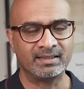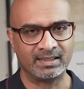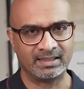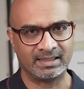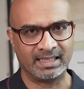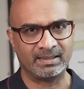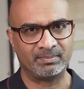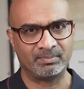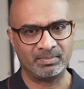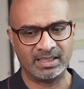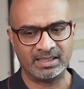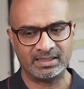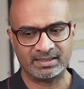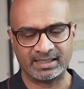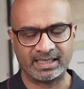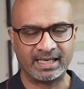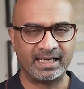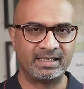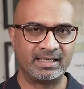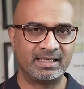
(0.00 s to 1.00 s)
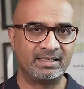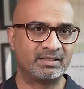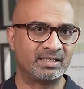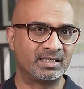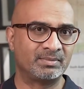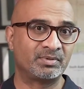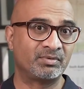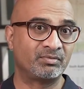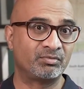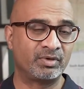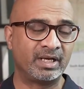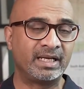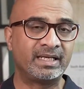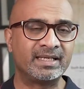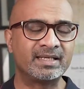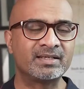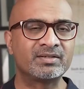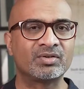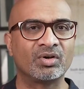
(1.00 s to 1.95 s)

Now, that means, again, in terms of rating.